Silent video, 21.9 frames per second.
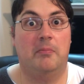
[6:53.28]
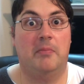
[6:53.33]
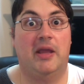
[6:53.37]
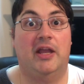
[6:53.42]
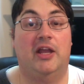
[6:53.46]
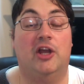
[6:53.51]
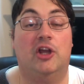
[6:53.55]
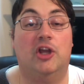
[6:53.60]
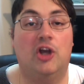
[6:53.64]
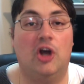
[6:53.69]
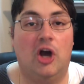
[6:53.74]

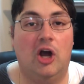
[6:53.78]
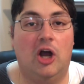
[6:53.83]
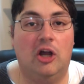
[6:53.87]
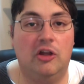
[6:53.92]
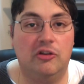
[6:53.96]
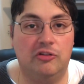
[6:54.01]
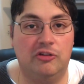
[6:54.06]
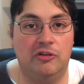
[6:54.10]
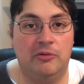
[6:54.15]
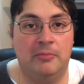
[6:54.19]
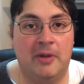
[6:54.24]
make a
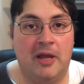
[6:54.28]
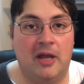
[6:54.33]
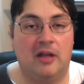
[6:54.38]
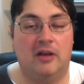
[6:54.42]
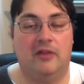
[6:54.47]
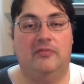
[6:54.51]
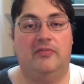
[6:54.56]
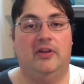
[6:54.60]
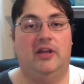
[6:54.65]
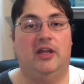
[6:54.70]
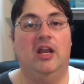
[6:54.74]
costume
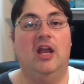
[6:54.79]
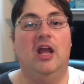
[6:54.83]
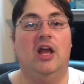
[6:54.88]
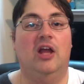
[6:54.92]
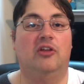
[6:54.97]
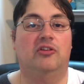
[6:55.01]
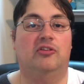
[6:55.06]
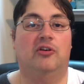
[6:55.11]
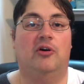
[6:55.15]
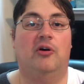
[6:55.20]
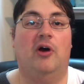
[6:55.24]
out of it.
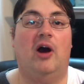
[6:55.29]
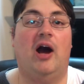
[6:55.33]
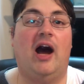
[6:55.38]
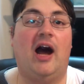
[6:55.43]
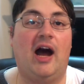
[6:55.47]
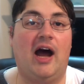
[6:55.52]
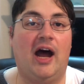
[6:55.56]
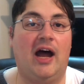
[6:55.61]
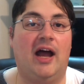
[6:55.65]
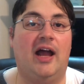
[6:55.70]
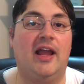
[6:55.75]
So
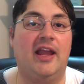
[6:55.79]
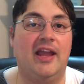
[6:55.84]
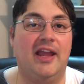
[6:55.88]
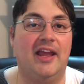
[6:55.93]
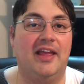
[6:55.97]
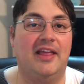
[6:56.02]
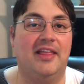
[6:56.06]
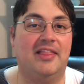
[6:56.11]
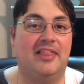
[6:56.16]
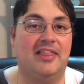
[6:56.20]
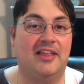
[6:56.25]

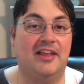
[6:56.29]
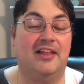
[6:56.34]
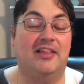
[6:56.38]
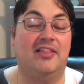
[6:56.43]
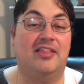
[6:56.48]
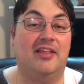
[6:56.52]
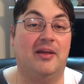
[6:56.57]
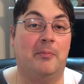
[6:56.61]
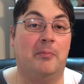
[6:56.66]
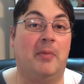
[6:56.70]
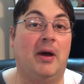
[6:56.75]
I
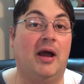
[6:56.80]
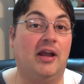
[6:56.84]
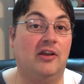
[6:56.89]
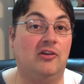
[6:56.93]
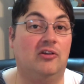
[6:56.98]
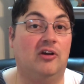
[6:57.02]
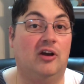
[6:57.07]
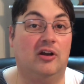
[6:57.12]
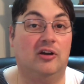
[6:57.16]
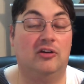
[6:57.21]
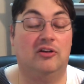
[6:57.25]
think that my
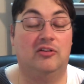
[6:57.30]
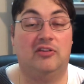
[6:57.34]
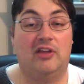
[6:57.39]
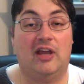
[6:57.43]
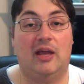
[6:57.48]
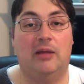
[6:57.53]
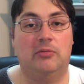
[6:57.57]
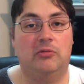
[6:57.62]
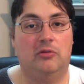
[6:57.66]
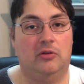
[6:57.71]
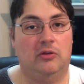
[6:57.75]
daughter is
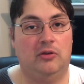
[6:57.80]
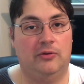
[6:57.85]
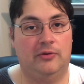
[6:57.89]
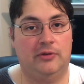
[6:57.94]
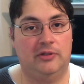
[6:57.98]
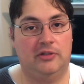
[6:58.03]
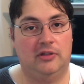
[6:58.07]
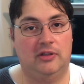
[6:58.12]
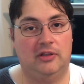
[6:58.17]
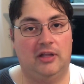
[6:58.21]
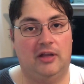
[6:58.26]
absolutely
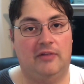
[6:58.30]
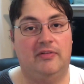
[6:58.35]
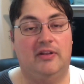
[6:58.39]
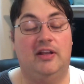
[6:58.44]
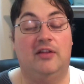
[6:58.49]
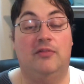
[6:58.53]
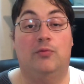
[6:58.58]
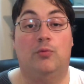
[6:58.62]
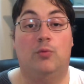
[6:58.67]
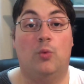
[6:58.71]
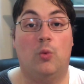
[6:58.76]
going to love
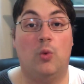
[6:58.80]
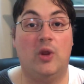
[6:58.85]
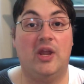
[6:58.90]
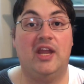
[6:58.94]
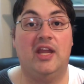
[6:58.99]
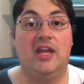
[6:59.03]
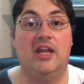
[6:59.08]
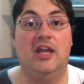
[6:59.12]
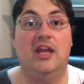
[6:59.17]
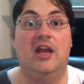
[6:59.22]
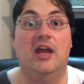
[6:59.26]
it if
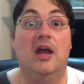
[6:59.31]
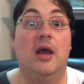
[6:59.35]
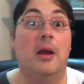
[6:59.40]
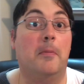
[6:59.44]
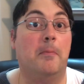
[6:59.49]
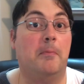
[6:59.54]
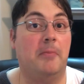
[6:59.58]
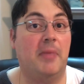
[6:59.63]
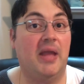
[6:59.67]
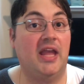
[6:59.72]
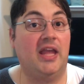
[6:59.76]
we
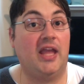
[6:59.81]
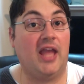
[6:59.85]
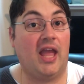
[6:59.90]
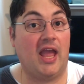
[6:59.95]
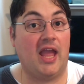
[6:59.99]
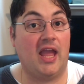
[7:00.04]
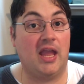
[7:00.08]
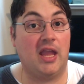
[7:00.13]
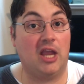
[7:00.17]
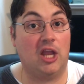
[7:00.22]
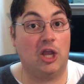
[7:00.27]
make
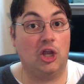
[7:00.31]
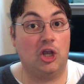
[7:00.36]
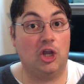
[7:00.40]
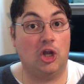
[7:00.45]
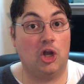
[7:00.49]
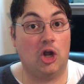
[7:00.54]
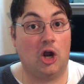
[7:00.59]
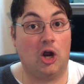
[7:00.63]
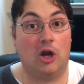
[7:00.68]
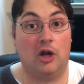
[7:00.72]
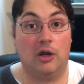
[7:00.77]
a
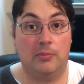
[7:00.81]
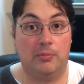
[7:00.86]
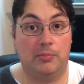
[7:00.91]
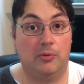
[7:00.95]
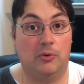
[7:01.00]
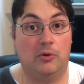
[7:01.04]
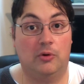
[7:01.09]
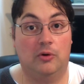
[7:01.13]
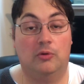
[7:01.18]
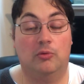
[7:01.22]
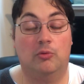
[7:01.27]

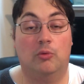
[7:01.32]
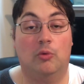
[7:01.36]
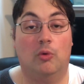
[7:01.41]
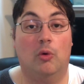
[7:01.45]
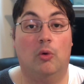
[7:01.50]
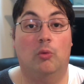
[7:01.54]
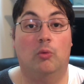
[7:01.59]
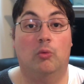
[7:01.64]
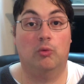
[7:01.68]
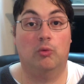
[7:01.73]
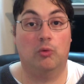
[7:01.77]
cardboard
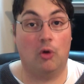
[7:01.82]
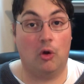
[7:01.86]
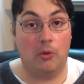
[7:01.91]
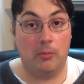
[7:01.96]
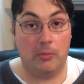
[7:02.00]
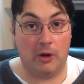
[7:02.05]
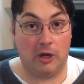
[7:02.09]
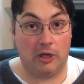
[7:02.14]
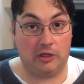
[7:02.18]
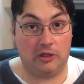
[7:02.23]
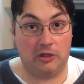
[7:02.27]

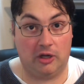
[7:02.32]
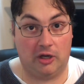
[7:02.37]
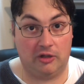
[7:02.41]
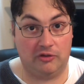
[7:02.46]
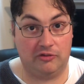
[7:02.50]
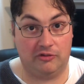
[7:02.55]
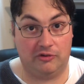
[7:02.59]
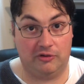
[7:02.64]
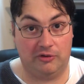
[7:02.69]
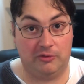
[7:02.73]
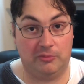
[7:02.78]
robot
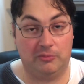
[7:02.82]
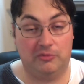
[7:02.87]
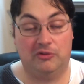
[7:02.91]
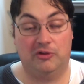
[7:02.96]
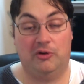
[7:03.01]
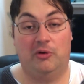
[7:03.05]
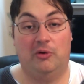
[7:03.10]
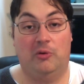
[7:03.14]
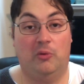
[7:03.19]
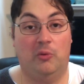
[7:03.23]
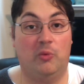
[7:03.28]
costume.
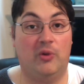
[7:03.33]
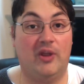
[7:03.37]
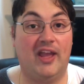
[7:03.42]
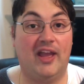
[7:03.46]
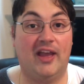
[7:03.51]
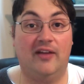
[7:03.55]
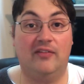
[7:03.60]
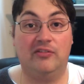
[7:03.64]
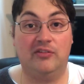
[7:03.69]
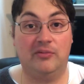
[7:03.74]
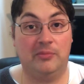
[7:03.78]
So we
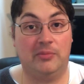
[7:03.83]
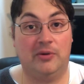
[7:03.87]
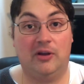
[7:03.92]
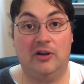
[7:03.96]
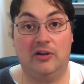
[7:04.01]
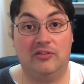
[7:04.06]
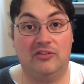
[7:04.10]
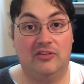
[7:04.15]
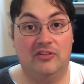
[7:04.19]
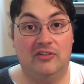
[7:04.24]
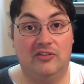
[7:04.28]
have some
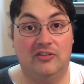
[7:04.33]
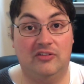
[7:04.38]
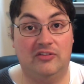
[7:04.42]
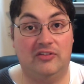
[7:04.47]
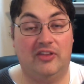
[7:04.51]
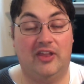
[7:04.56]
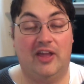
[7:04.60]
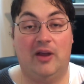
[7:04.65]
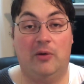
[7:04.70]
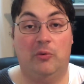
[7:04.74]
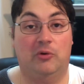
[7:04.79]

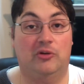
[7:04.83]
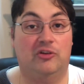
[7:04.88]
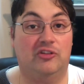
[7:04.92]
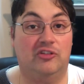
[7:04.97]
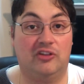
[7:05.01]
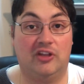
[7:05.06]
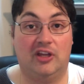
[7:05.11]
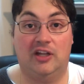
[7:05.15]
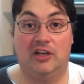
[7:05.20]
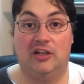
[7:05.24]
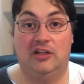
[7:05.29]
boxes that were
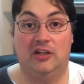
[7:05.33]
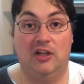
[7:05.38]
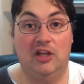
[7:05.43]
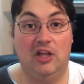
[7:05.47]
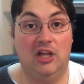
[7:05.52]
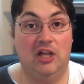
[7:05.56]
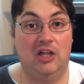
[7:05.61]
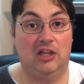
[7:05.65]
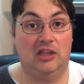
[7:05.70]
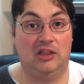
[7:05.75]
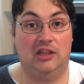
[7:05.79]
just kind
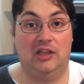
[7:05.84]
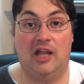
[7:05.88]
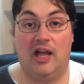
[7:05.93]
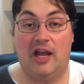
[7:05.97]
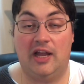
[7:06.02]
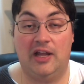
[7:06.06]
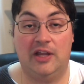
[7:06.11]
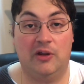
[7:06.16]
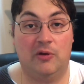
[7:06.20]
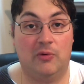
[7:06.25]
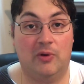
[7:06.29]
of
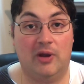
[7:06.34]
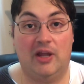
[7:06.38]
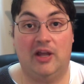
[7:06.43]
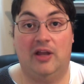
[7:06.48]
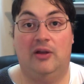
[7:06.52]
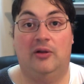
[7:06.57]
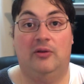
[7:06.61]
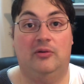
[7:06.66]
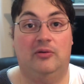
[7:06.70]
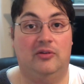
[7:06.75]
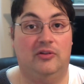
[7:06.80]
lying
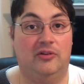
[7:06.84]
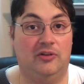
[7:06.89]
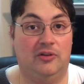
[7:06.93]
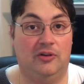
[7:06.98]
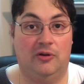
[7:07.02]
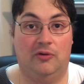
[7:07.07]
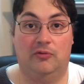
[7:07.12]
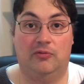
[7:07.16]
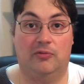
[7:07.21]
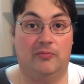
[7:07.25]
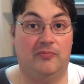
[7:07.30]
around,
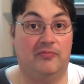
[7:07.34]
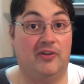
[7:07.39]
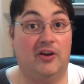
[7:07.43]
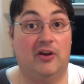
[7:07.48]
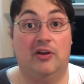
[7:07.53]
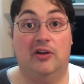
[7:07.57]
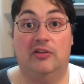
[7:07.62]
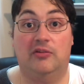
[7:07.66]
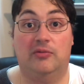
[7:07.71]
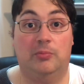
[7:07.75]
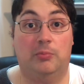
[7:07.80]
from
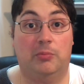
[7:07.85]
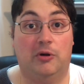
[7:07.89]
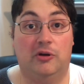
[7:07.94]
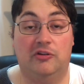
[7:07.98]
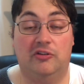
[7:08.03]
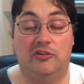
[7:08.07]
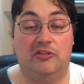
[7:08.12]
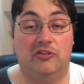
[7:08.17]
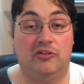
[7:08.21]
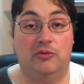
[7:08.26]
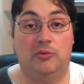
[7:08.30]
various
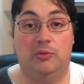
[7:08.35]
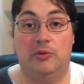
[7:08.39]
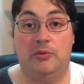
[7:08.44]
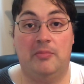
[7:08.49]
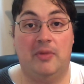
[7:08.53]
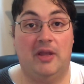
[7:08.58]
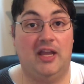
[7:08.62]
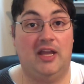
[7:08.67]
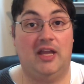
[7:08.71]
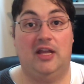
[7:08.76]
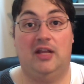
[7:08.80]
purchases we
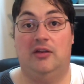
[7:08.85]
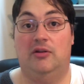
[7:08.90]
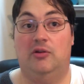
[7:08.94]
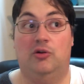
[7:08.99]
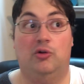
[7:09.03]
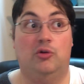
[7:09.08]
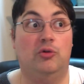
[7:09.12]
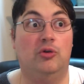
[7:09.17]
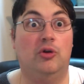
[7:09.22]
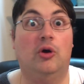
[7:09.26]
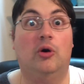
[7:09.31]
made
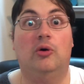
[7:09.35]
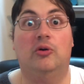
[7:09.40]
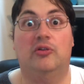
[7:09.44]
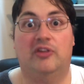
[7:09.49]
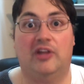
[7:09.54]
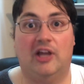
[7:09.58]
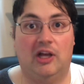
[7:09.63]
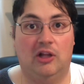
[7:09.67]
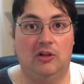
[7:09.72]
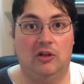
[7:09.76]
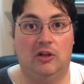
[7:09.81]
who
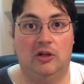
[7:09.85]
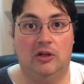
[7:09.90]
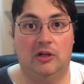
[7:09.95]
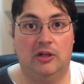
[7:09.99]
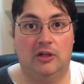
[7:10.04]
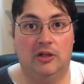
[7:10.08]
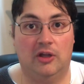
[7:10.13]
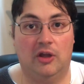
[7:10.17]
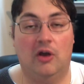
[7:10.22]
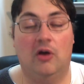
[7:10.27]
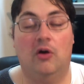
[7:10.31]
knows how
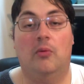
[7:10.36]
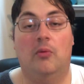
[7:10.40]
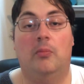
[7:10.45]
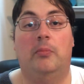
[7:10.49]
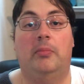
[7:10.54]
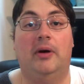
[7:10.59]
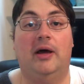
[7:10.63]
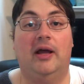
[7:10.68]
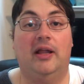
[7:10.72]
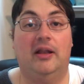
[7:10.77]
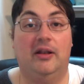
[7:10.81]
long ago,
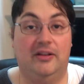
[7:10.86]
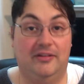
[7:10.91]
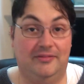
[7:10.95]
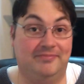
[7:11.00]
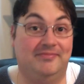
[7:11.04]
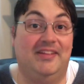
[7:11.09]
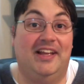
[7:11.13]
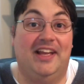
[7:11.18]
but